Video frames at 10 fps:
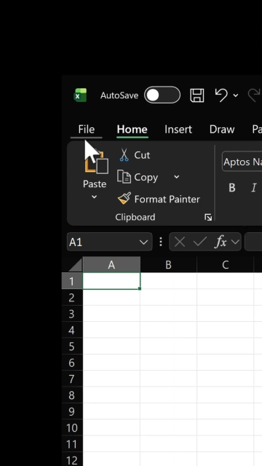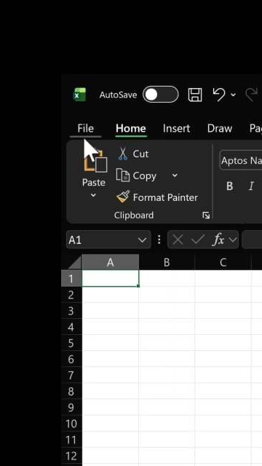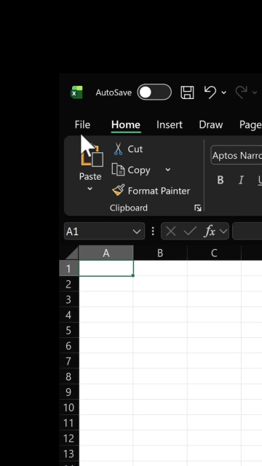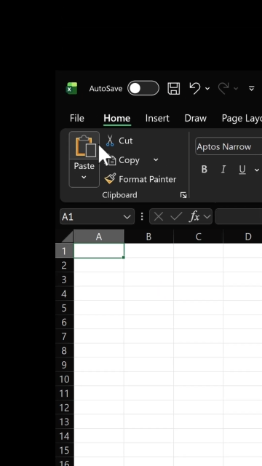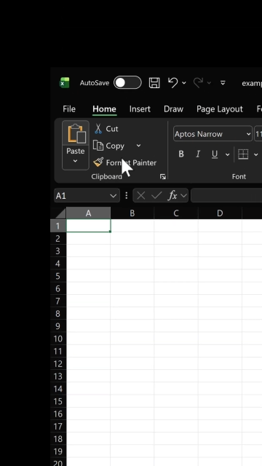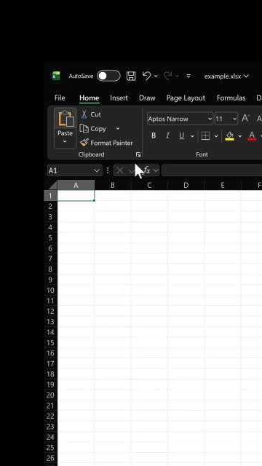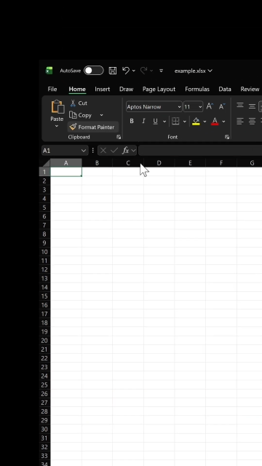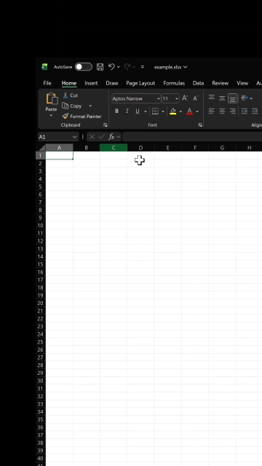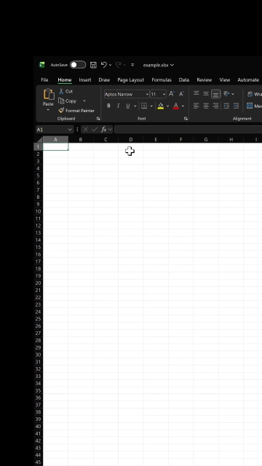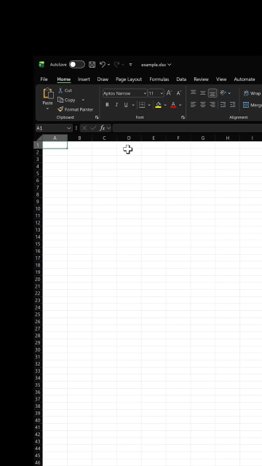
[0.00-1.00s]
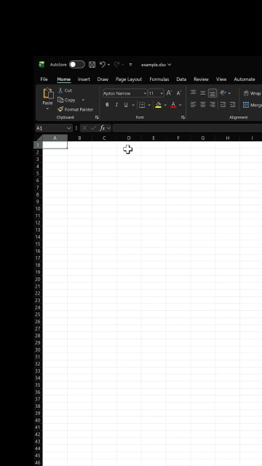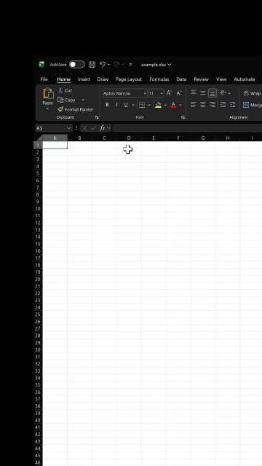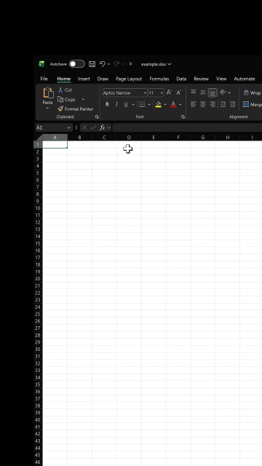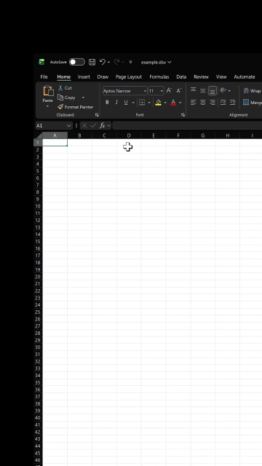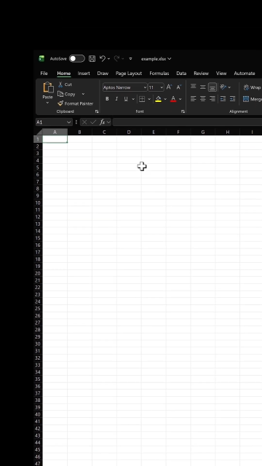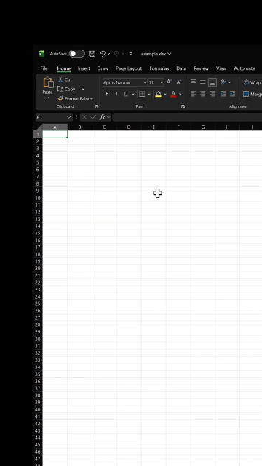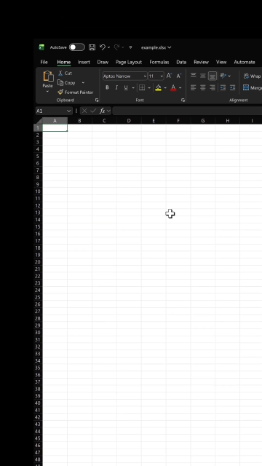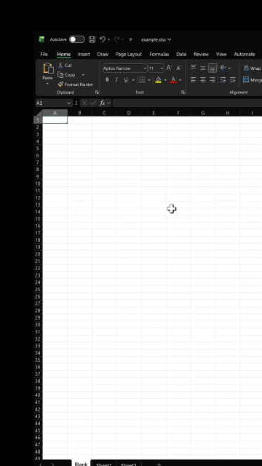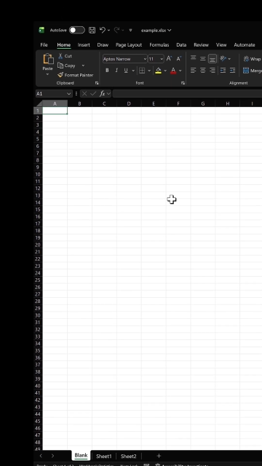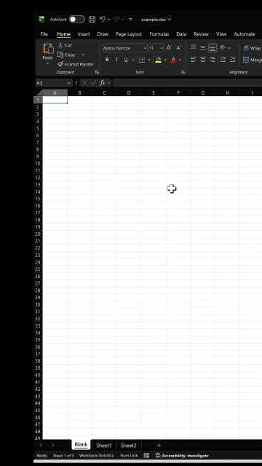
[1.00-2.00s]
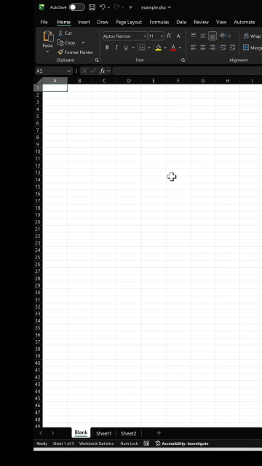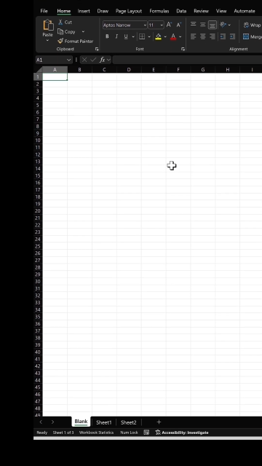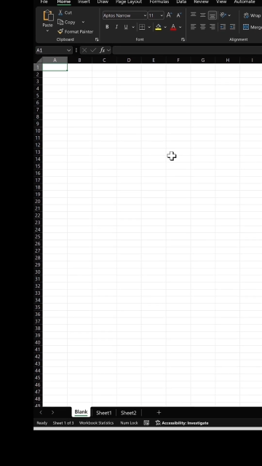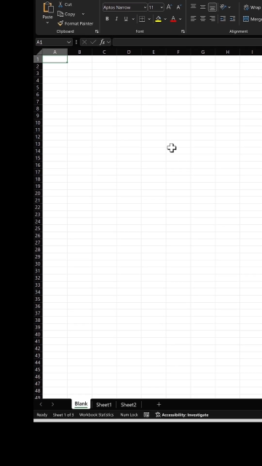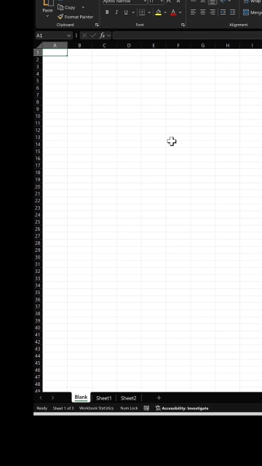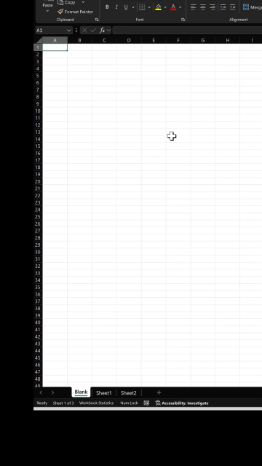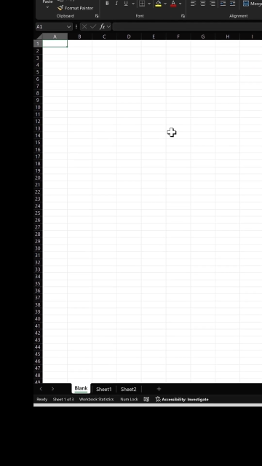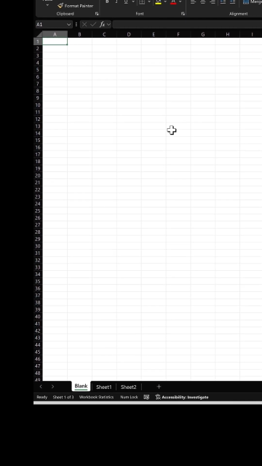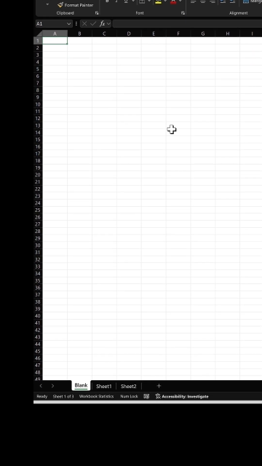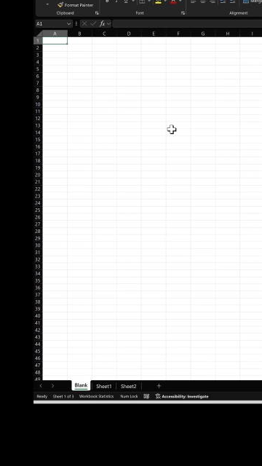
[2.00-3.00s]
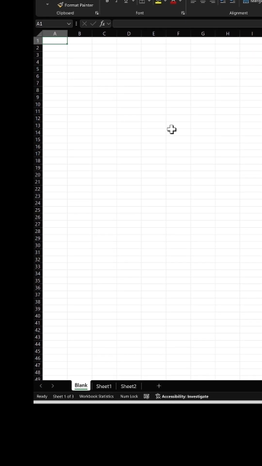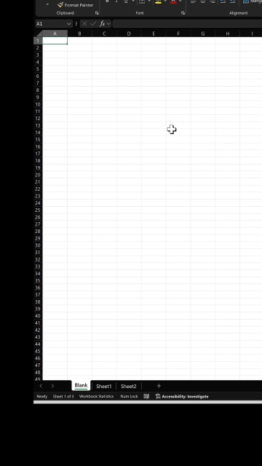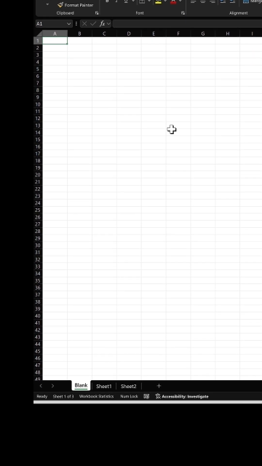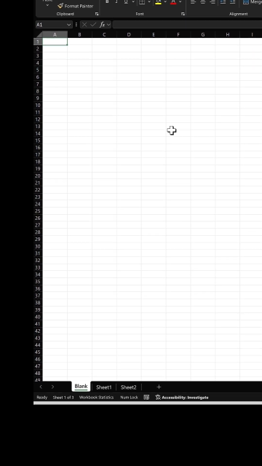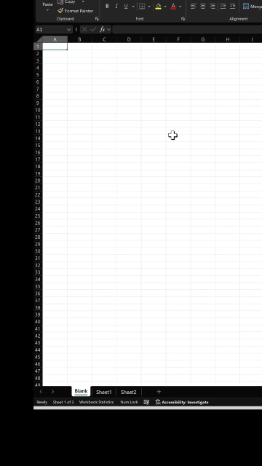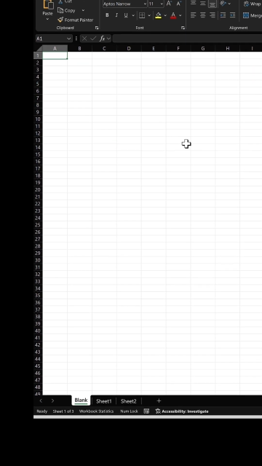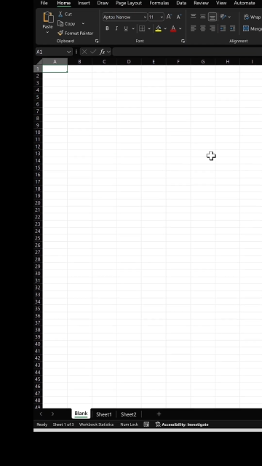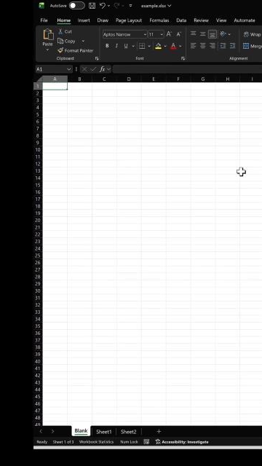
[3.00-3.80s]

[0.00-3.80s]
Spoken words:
(no speaker visible)